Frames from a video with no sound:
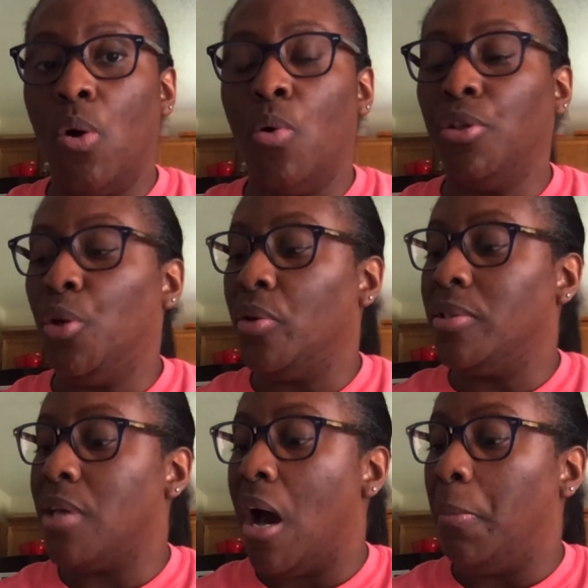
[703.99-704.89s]
on your
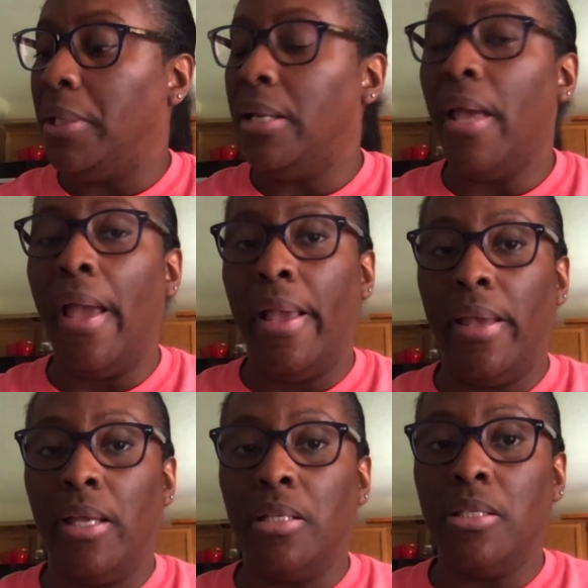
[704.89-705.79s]
dominant
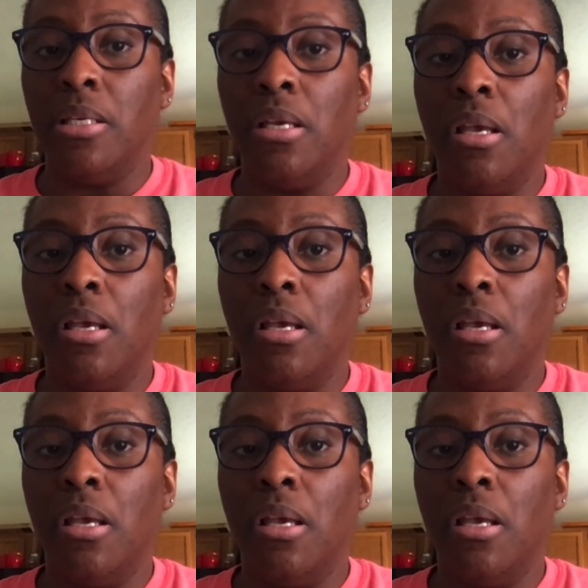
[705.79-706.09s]
hand